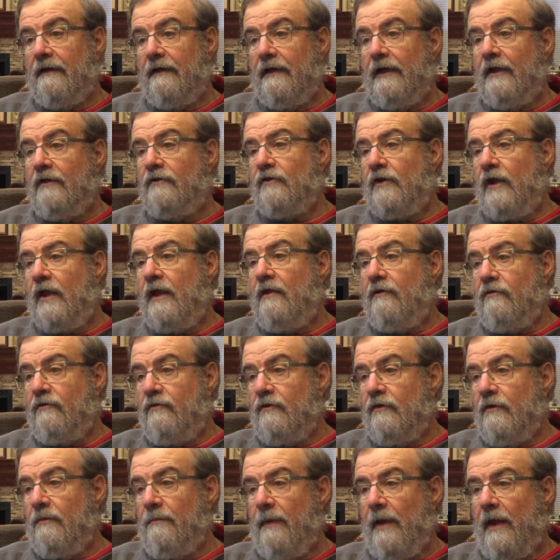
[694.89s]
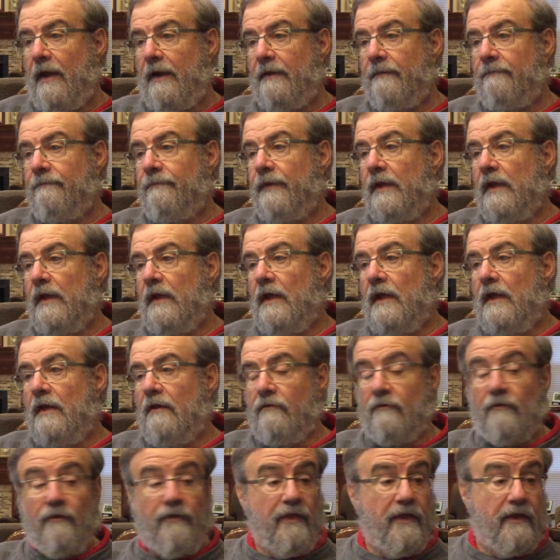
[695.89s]
education about it.
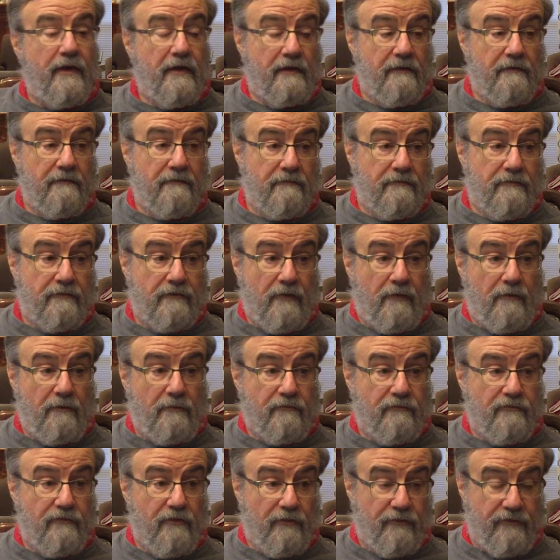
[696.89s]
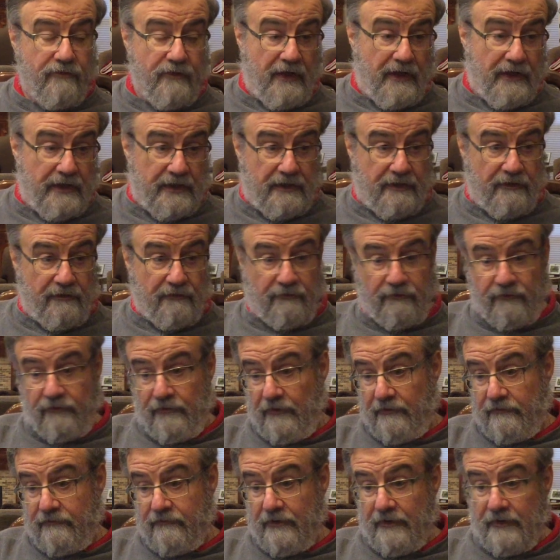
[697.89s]
So Josiah hears
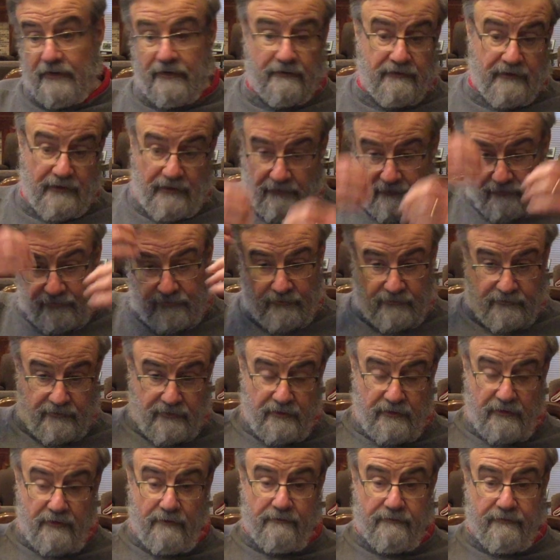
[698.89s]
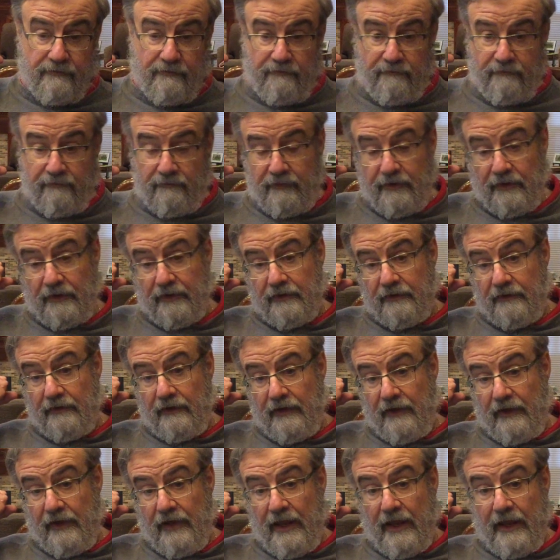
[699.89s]
this, and he tears his clothes in
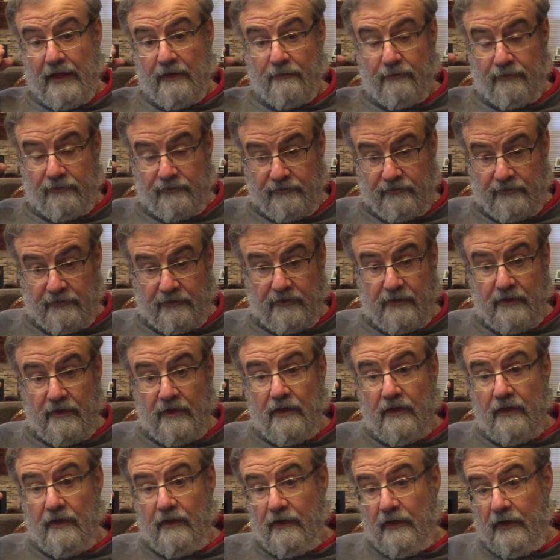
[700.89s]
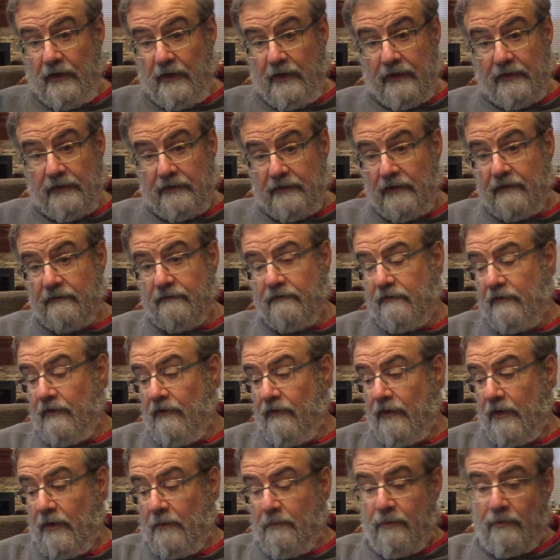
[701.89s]
anguish, and he doesn't say
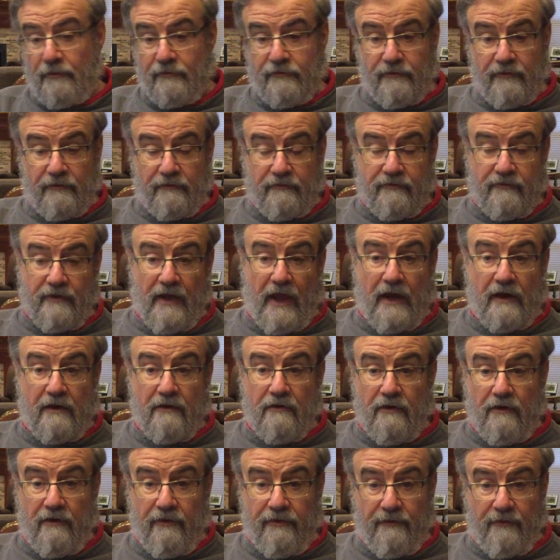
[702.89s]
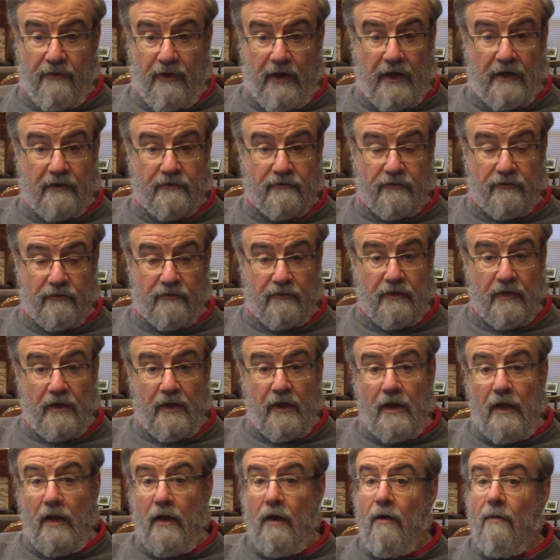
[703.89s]
that he puts on sackcloth or ashes,
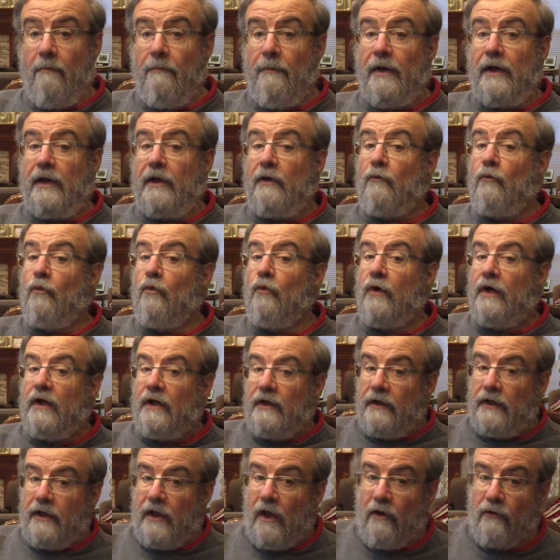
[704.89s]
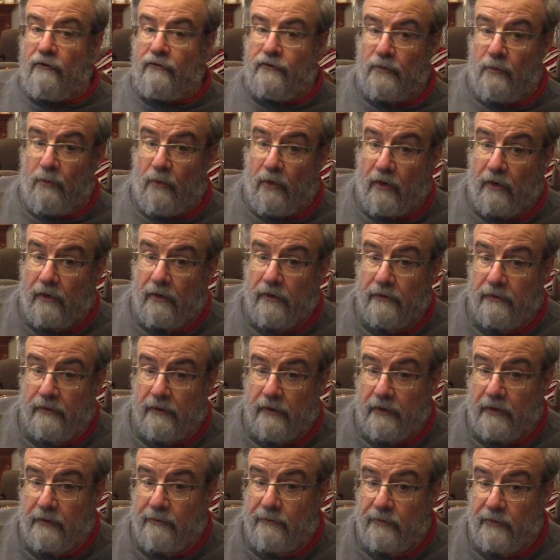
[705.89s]
but he really goes to work
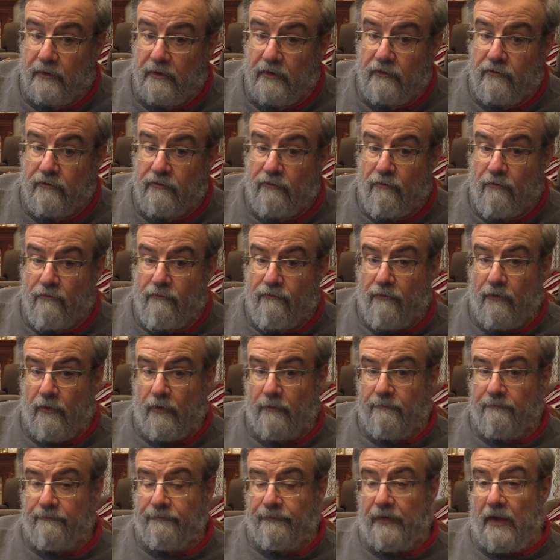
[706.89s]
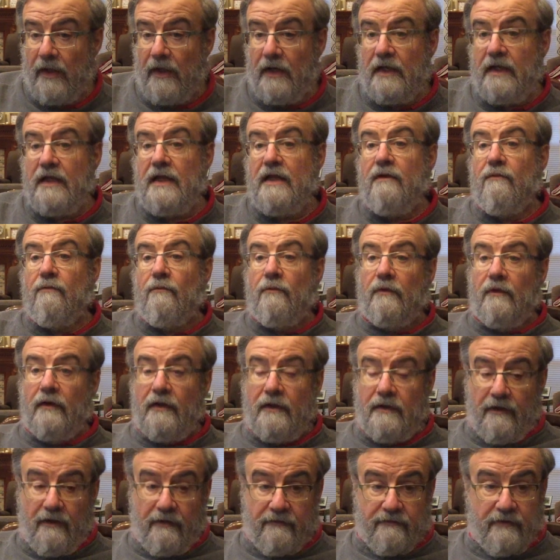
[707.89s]
on a religious reform, and he really
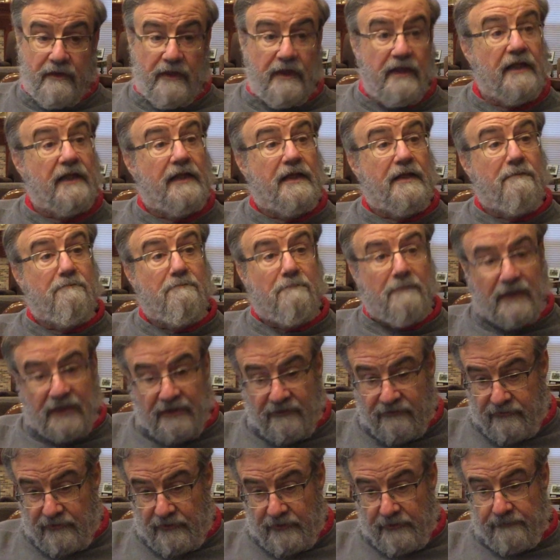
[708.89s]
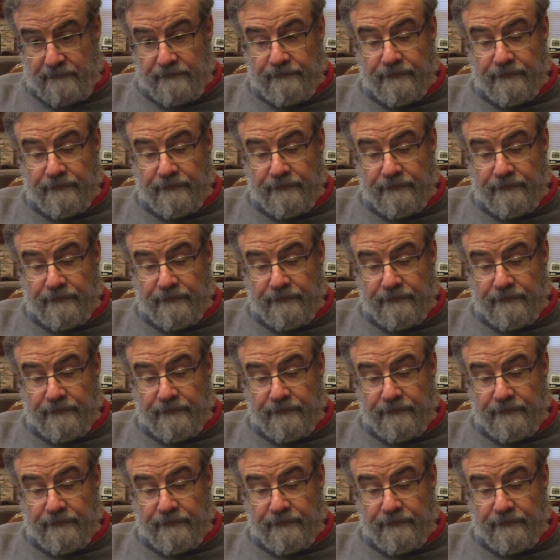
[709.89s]
does it, and he means it.